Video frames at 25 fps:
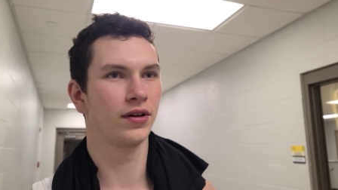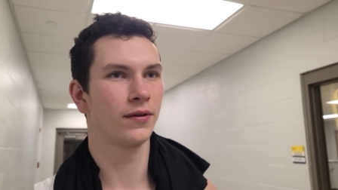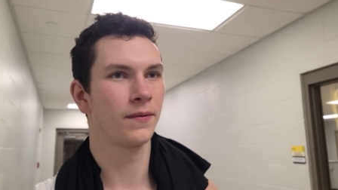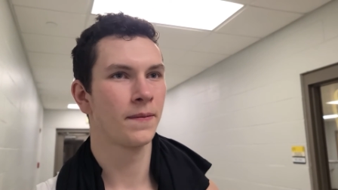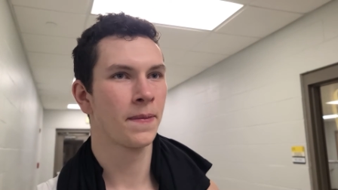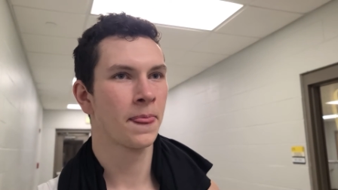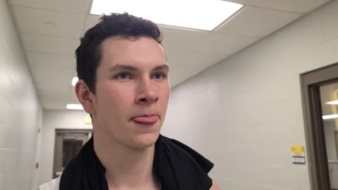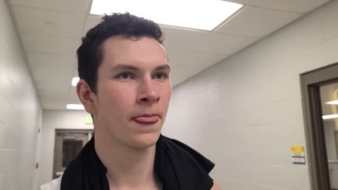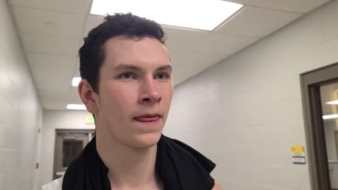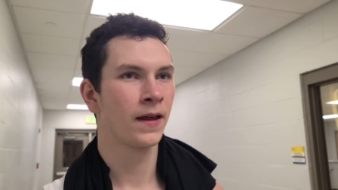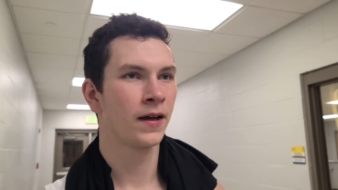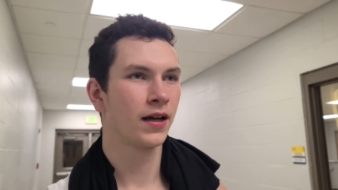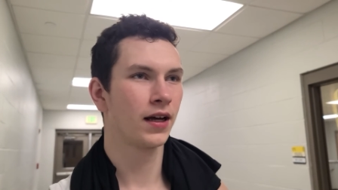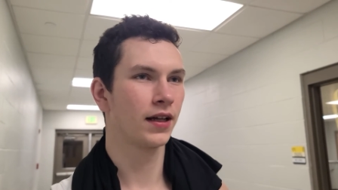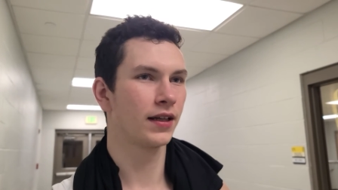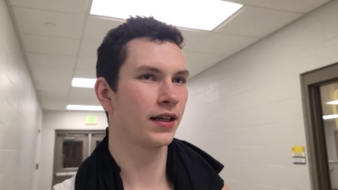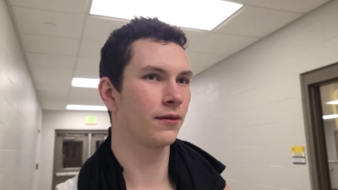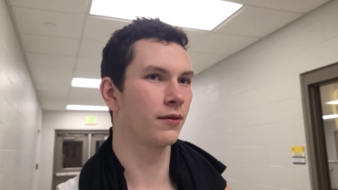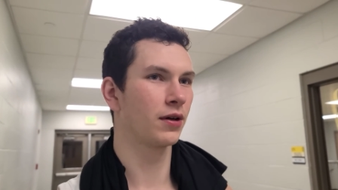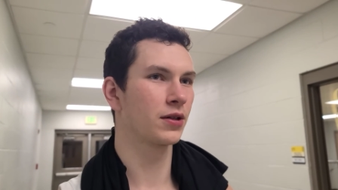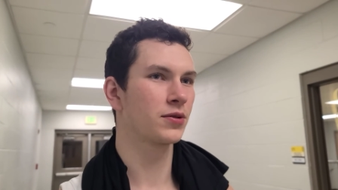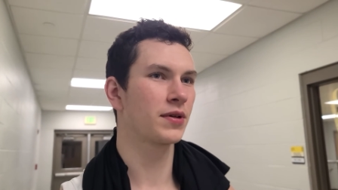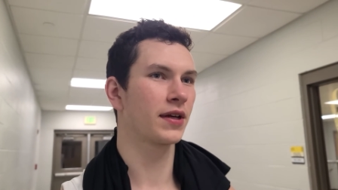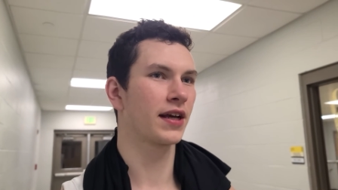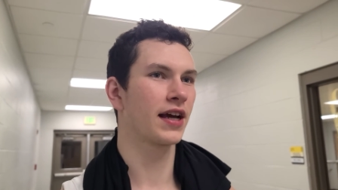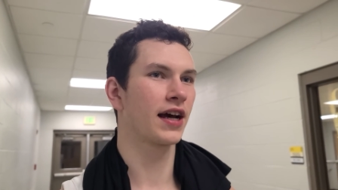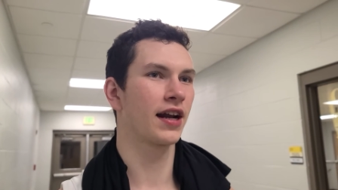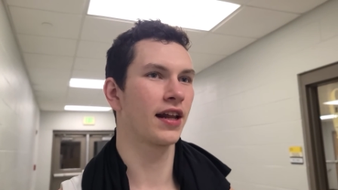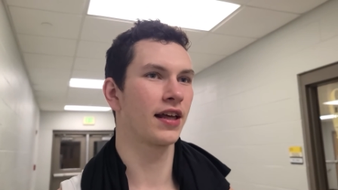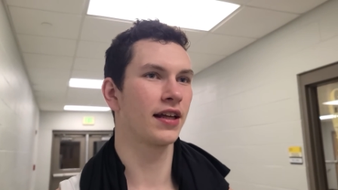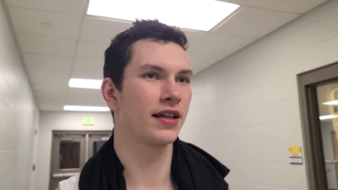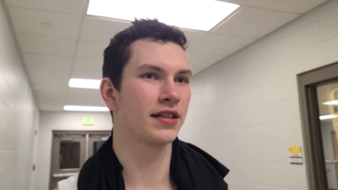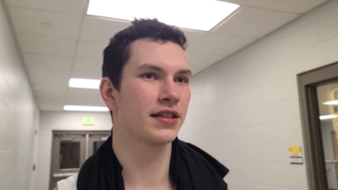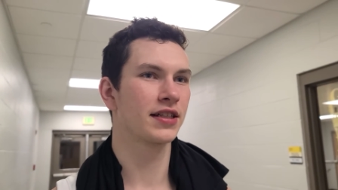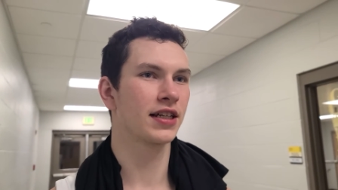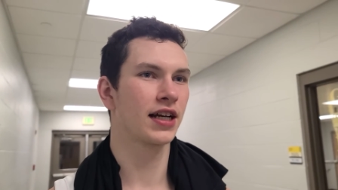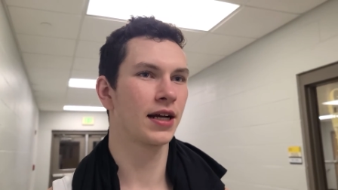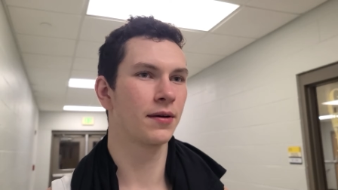and then once we got it
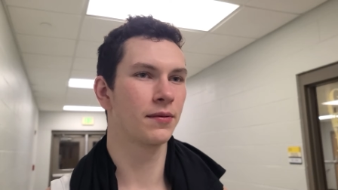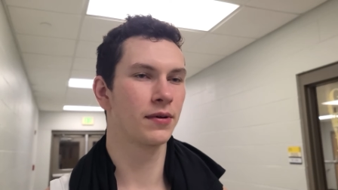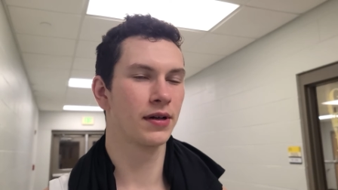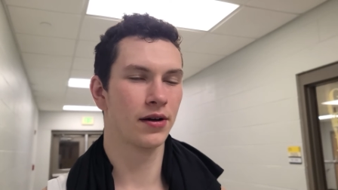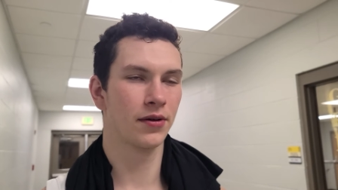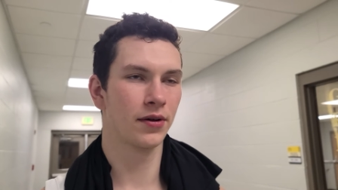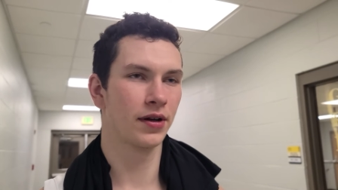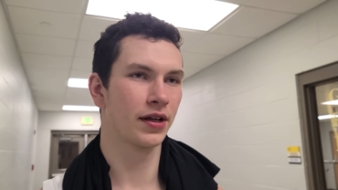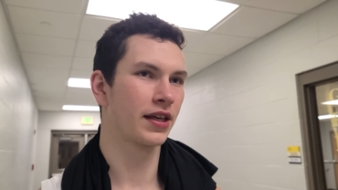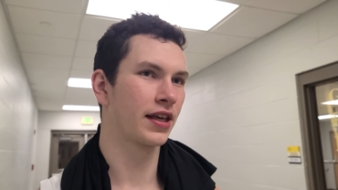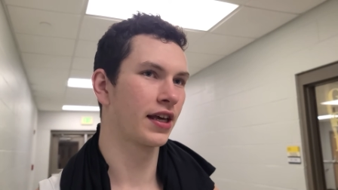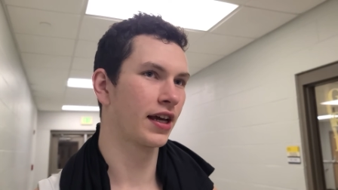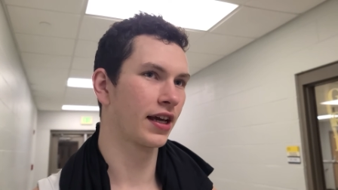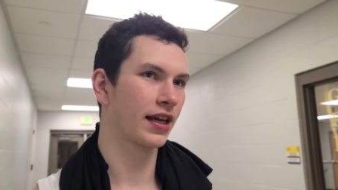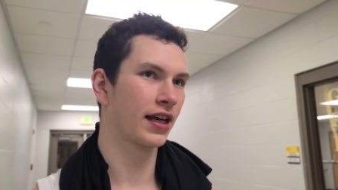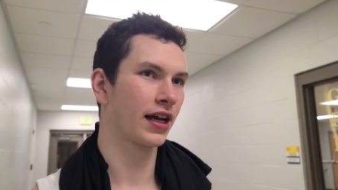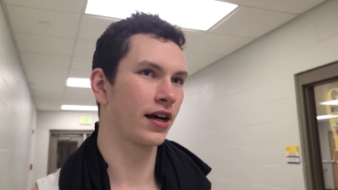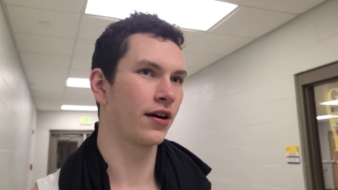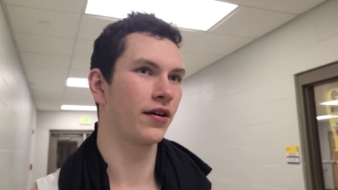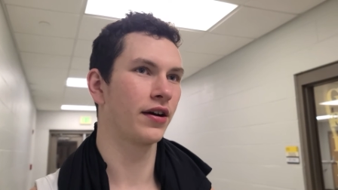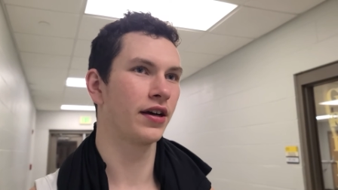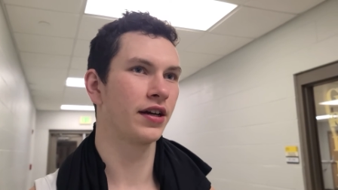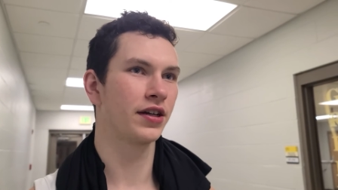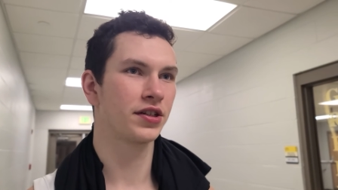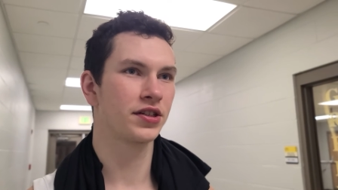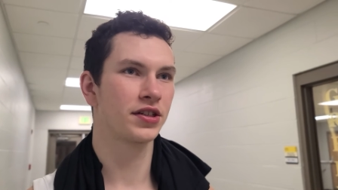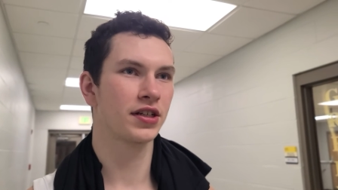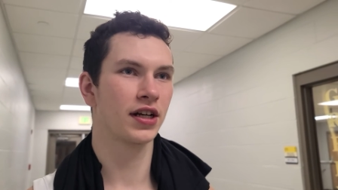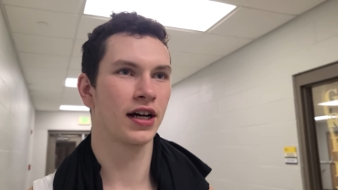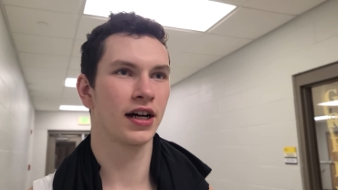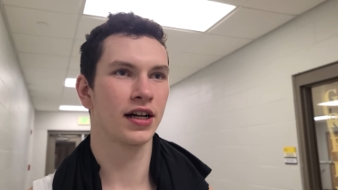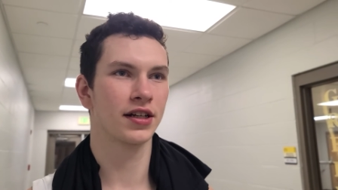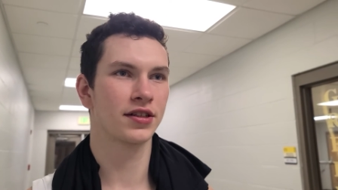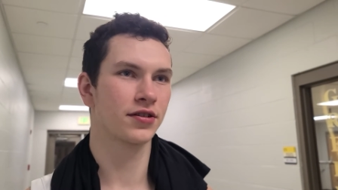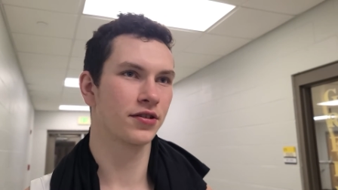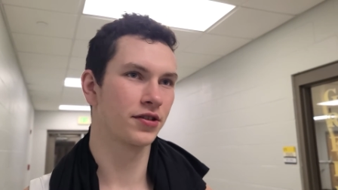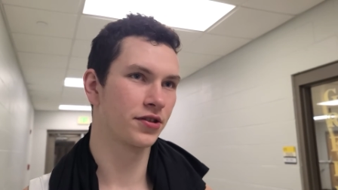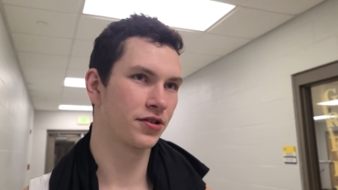inside, we were able to kick out, hit
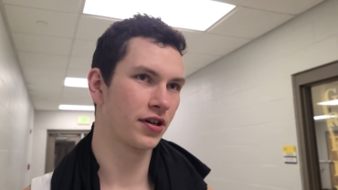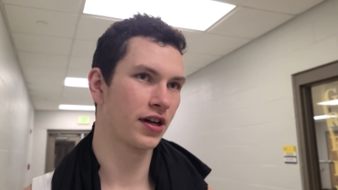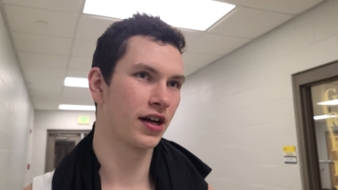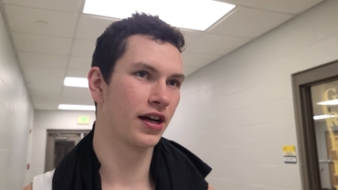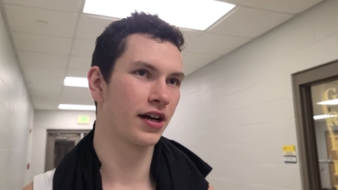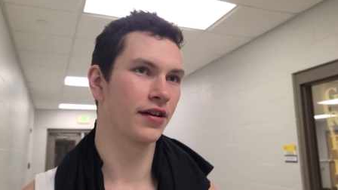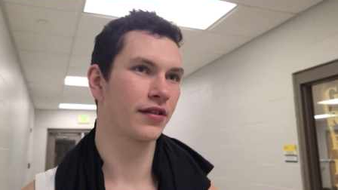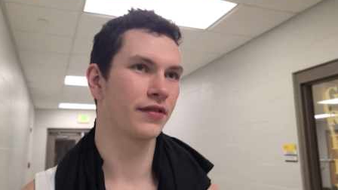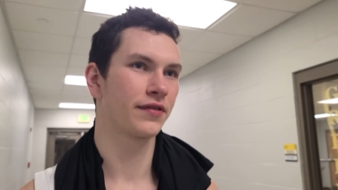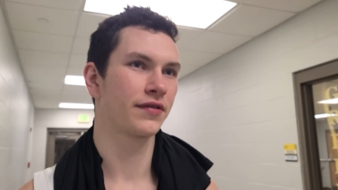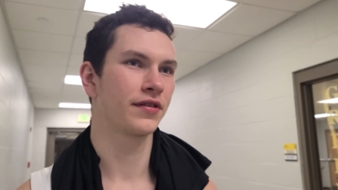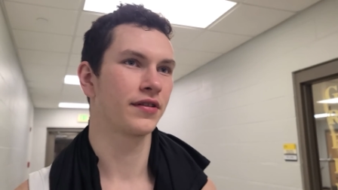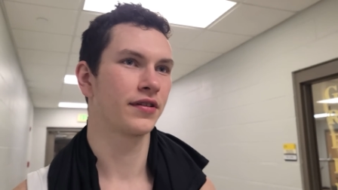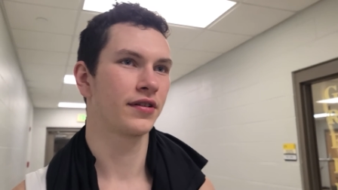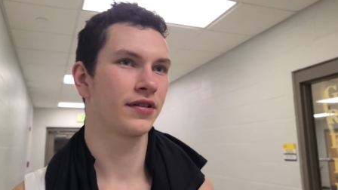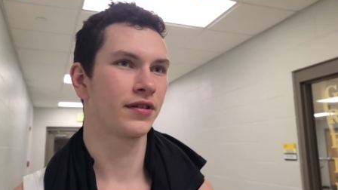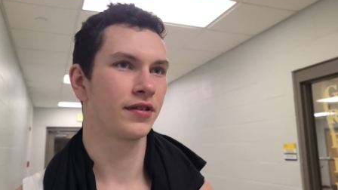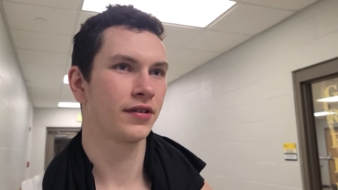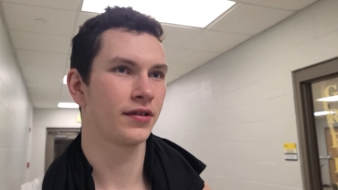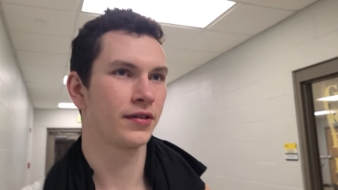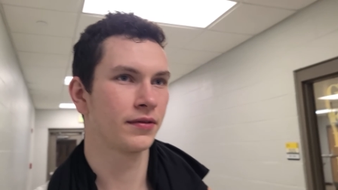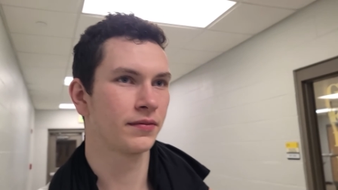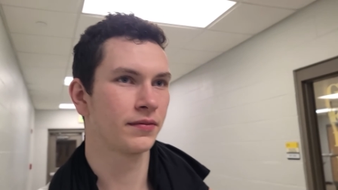shots, or drive. Mm -hmm.